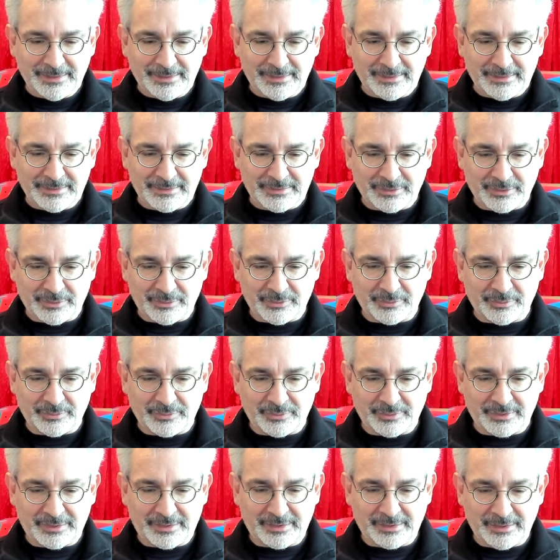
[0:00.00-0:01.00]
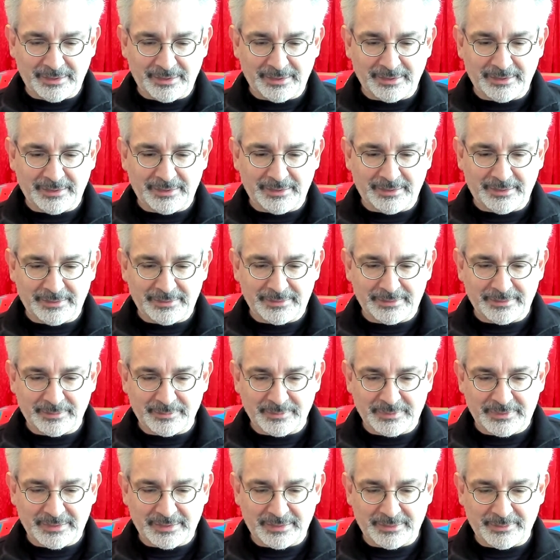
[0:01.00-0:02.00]
So clearly
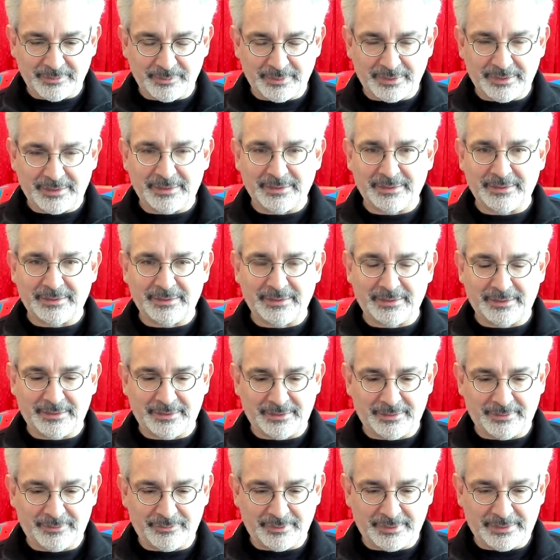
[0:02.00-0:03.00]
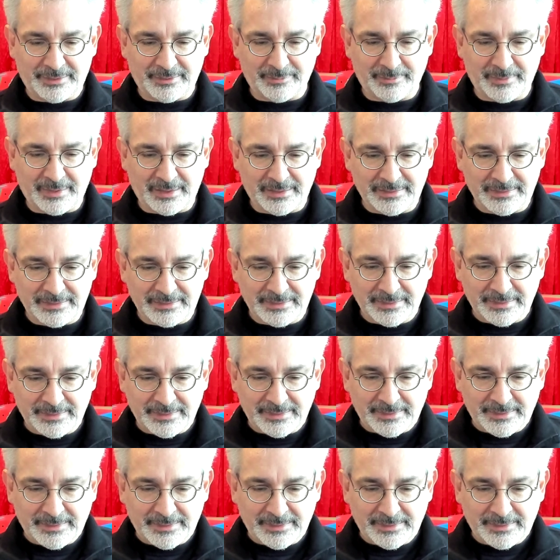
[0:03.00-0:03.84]
something we can recommend.